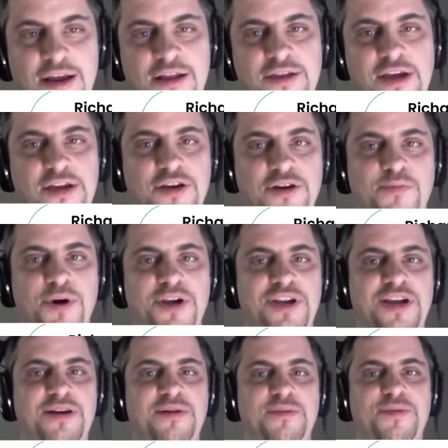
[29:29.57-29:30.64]
then you're
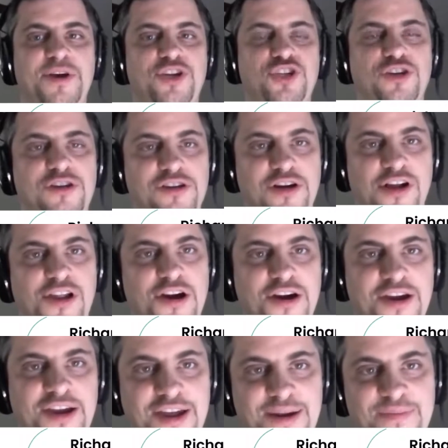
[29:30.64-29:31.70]
buttoning up that shirt and your Clark
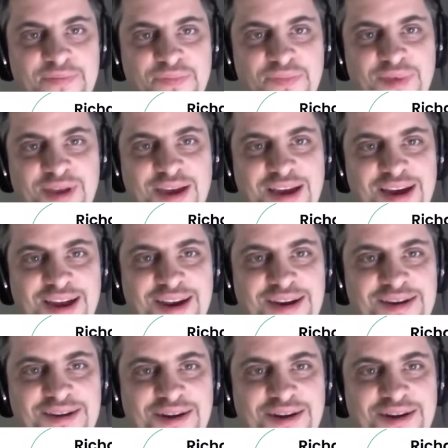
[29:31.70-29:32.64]
Kent, and